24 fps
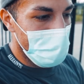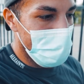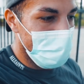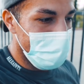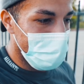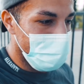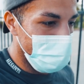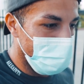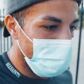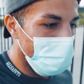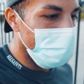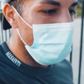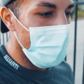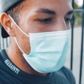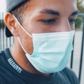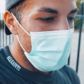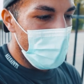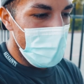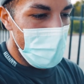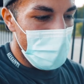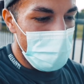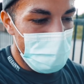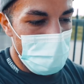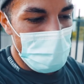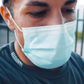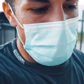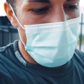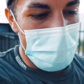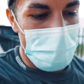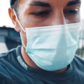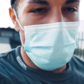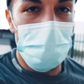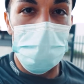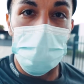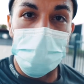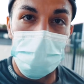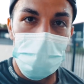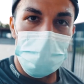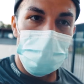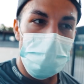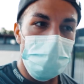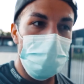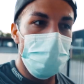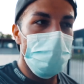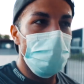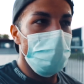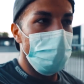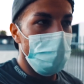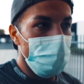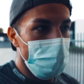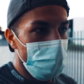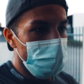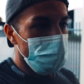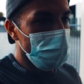of the crew, the new